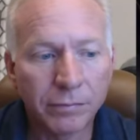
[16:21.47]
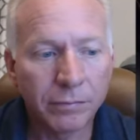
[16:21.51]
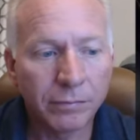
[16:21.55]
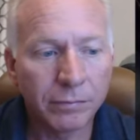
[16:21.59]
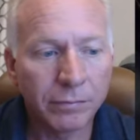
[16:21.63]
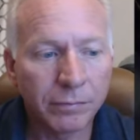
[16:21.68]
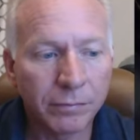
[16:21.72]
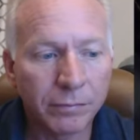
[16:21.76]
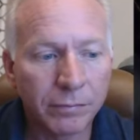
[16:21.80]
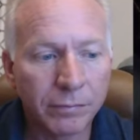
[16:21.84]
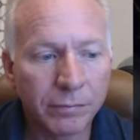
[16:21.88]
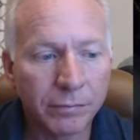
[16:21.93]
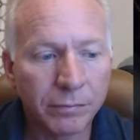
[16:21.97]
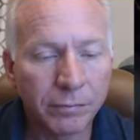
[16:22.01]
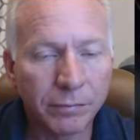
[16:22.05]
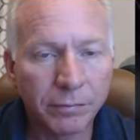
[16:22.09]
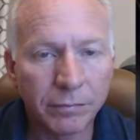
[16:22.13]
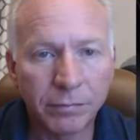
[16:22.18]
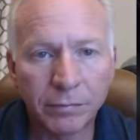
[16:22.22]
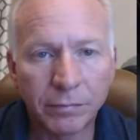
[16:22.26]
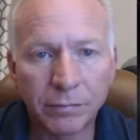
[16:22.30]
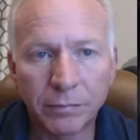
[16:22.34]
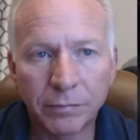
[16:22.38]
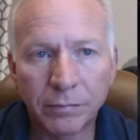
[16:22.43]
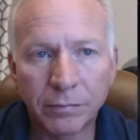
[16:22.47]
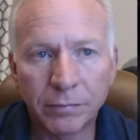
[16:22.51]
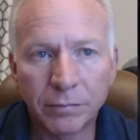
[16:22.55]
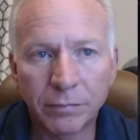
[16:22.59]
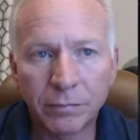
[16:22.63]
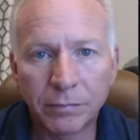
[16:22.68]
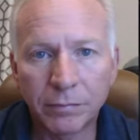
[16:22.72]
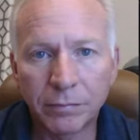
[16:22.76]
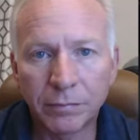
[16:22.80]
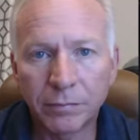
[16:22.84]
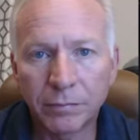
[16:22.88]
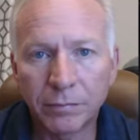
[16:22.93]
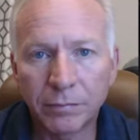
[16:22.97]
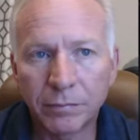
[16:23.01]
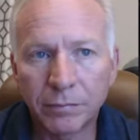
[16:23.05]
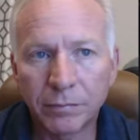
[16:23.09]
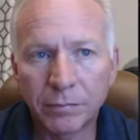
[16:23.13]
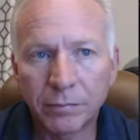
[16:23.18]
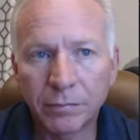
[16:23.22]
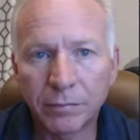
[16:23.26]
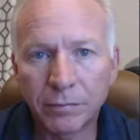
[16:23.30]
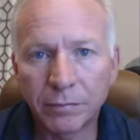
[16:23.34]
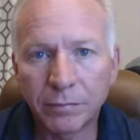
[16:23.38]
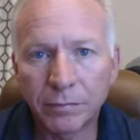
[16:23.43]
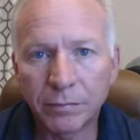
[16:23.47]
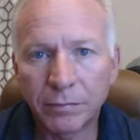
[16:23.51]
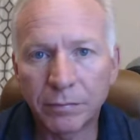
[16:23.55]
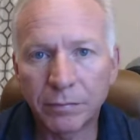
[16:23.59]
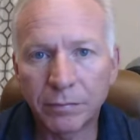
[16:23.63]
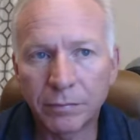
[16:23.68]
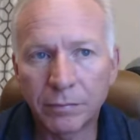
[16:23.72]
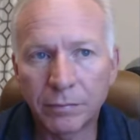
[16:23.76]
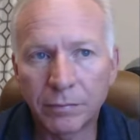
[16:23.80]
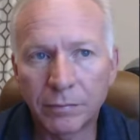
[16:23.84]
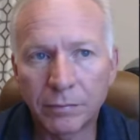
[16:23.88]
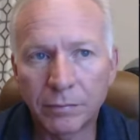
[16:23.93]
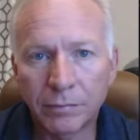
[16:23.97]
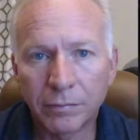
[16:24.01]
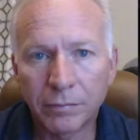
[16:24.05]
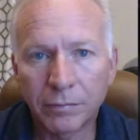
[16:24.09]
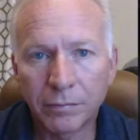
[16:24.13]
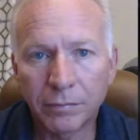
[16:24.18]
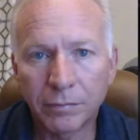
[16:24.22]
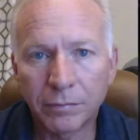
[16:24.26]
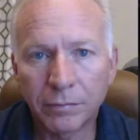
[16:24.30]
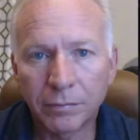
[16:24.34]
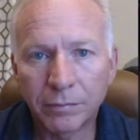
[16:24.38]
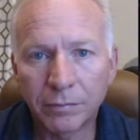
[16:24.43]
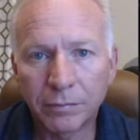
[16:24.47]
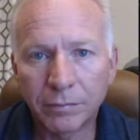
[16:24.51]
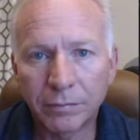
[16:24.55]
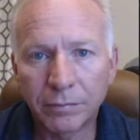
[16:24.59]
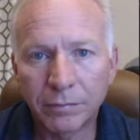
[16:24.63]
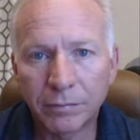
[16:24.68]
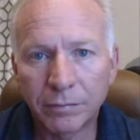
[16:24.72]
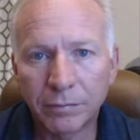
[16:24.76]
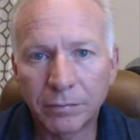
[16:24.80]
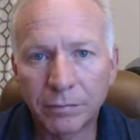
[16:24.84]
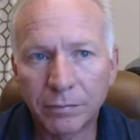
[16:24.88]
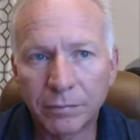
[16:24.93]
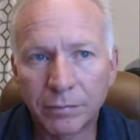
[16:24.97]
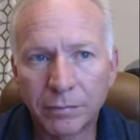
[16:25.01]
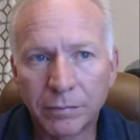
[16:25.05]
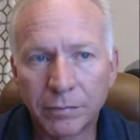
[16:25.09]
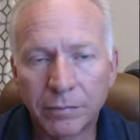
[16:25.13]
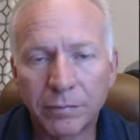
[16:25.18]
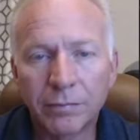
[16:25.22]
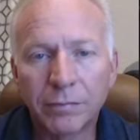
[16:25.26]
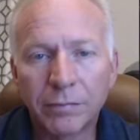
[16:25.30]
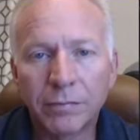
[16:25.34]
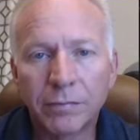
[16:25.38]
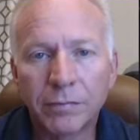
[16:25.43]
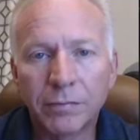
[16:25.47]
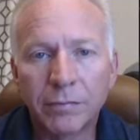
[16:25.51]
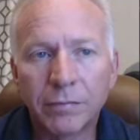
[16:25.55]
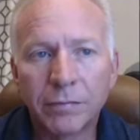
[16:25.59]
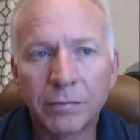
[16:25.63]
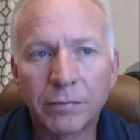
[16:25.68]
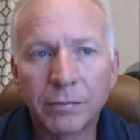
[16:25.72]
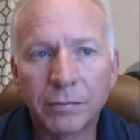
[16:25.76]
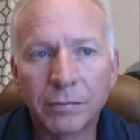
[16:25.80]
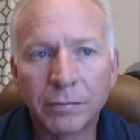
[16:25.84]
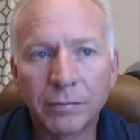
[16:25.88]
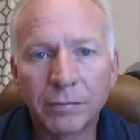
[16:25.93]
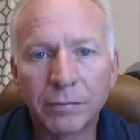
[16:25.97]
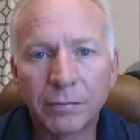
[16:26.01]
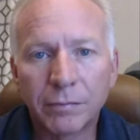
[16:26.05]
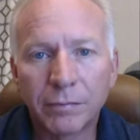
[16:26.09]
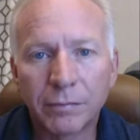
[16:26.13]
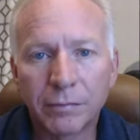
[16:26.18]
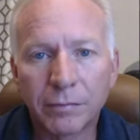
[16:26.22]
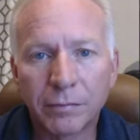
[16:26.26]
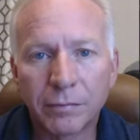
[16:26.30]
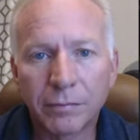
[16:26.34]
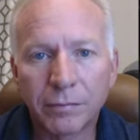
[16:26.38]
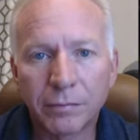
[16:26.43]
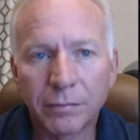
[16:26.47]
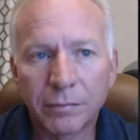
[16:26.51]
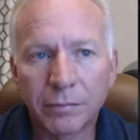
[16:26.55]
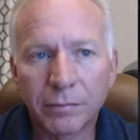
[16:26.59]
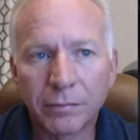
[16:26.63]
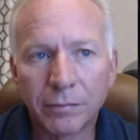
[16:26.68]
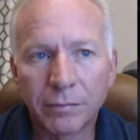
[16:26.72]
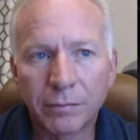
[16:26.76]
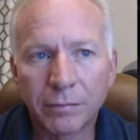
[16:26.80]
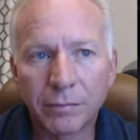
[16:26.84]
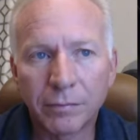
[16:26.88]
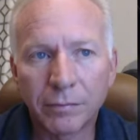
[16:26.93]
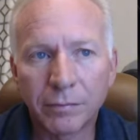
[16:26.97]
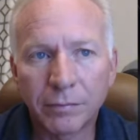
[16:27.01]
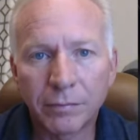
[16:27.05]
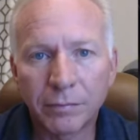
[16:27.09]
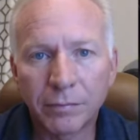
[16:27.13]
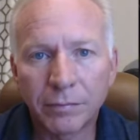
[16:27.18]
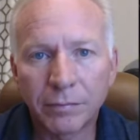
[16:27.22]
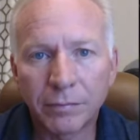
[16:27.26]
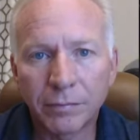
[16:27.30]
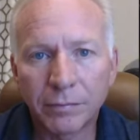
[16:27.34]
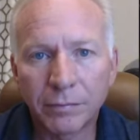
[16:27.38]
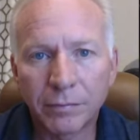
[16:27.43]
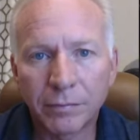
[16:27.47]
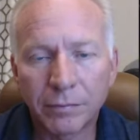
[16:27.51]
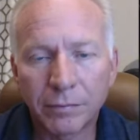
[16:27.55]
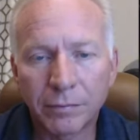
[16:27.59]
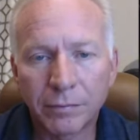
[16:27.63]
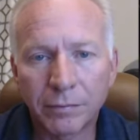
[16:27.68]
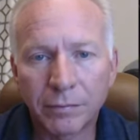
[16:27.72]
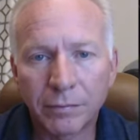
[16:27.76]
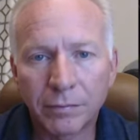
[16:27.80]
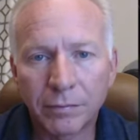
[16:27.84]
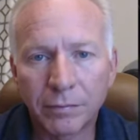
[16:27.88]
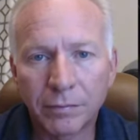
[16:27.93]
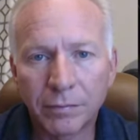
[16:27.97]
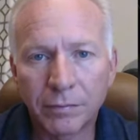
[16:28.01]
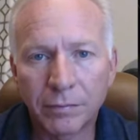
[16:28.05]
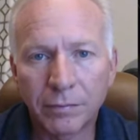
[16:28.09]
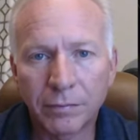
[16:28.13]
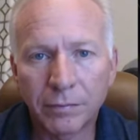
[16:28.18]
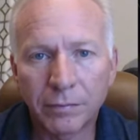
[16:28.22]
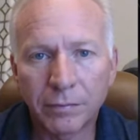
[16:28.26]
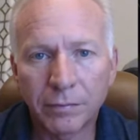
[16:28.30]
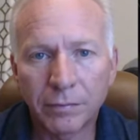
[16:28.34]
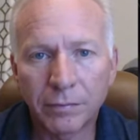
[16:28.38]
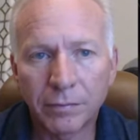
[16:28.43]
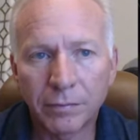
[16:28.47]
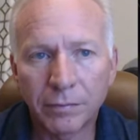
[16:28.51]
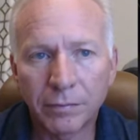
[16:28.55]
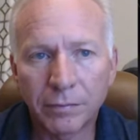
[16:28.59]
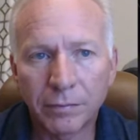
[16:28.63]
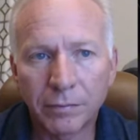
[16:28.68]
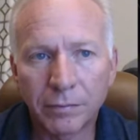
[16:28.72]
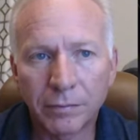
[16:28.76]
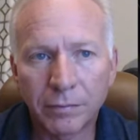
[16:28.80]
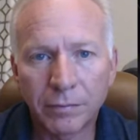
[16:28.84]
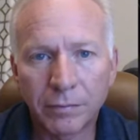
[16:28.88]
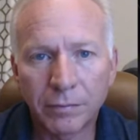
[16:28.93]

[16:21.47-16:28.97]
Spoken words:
This person isn't speaking.